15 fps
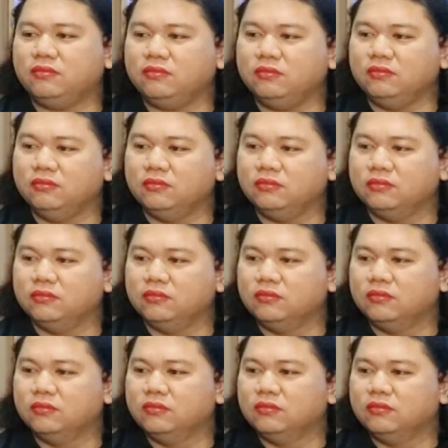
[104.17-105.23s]

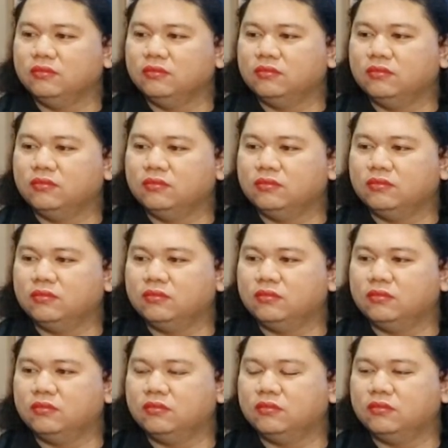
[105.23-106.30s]

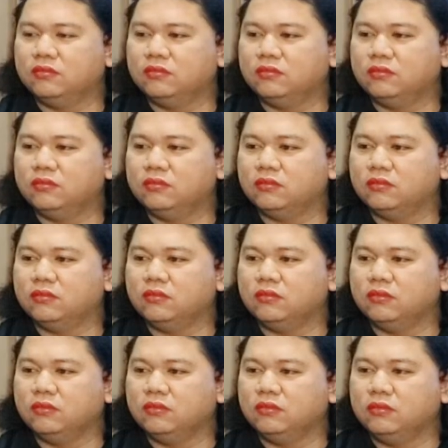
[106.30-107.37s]

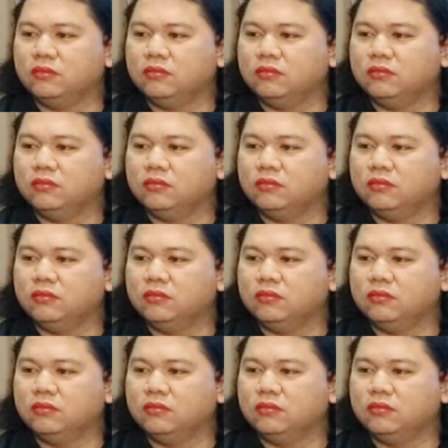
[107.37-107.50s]
(silent)